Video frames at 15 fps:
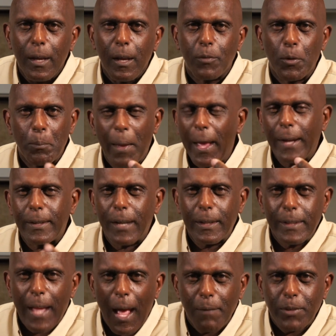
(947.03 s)
if a man
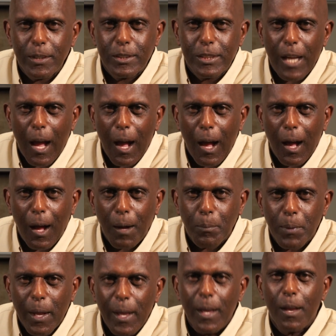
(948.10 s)
doesn't have a
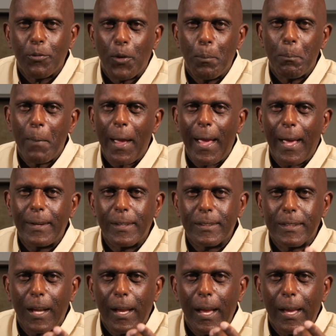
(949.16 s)
job, if a man
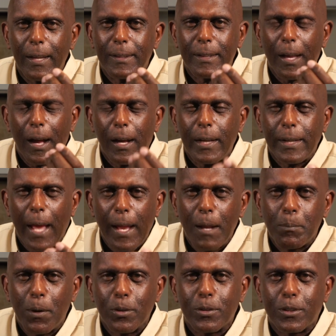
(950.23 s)
is
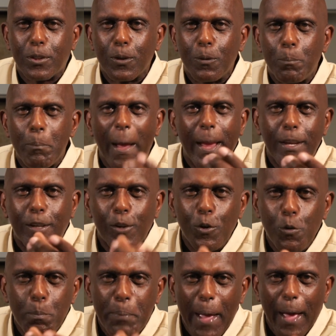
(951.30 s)
unable to make
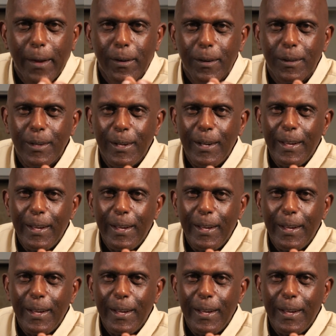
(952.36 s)
you better,